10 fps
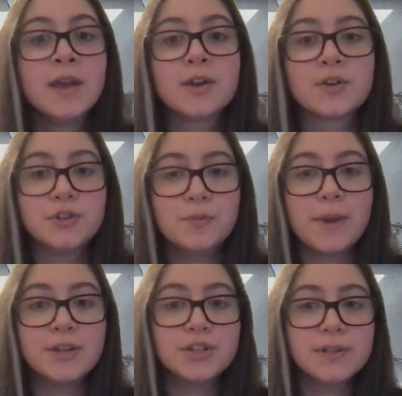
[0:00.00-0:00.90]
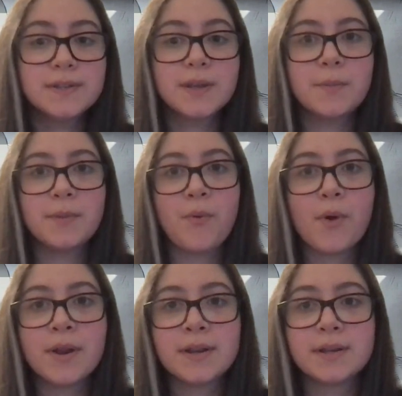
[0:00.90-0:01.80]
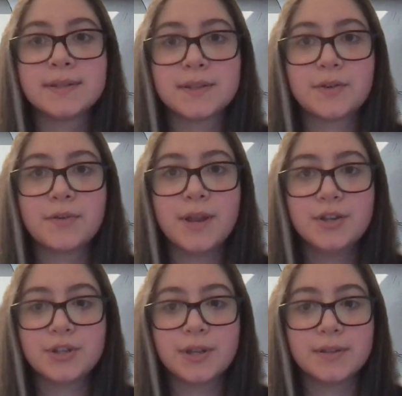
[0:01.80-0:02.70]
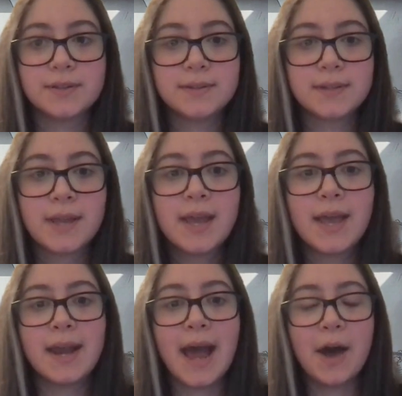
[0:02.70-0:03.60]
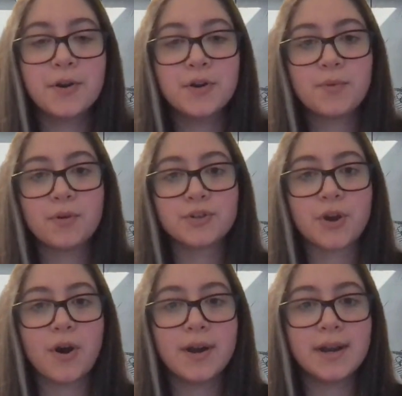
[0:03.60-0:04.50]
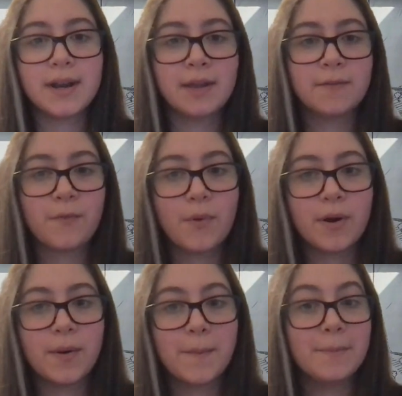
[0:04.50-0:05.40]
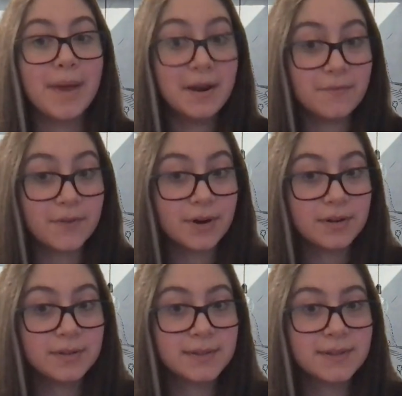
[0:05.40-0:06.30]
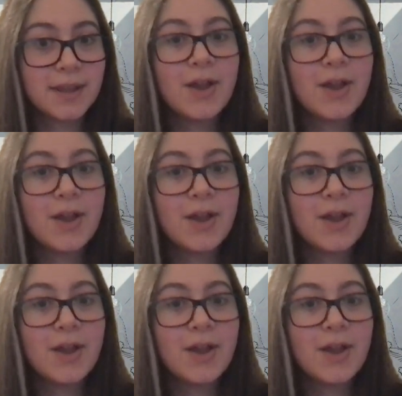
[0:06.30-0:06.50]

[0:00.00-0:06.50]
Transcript: Could you mention some important considerations and how to approach auditing for Metaverse